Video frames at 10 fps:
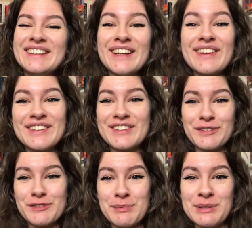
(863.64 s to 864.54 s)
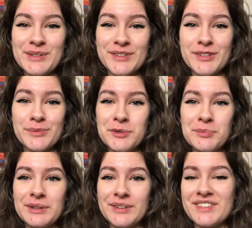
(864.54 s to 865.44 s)
Not that it's going to be noticeable
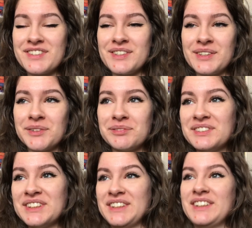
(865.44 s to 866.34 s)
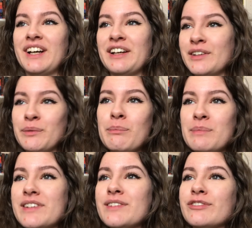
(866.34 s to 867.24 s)
because, you know, I only went
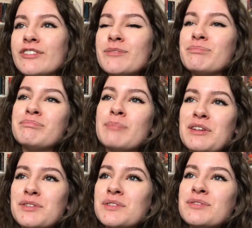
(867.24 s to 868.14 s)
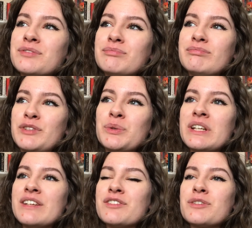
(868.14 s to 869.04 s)
missing for a matter of 2
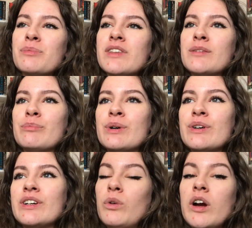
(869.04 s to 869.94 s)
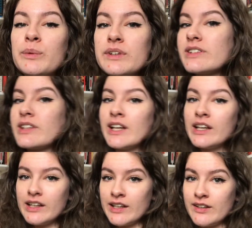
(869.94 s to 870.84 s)
days or something. But what I will
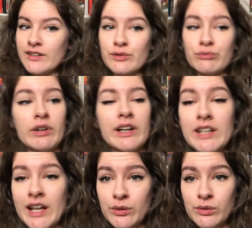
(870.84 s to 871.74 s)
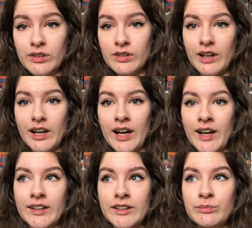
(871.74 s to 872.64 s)
say is right now
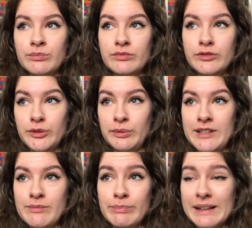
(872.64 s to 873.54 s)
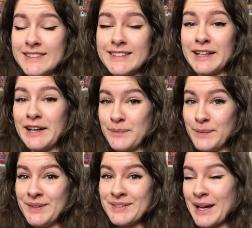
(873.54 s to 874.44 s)
I'm doing better than I
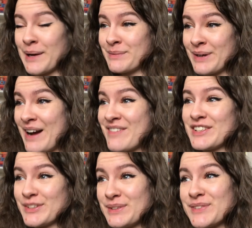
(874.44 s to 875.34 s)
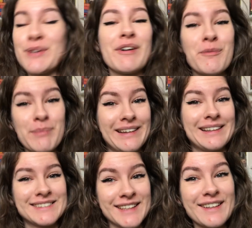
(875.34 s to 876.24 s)
was. I'm not having a 24-hour panic
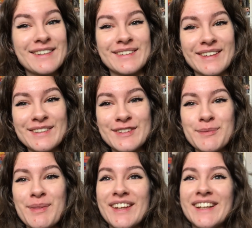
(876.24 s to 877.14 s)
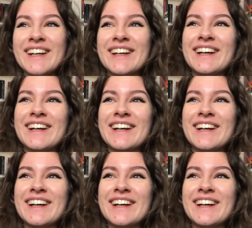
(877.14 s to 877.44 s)
attack, so that's something.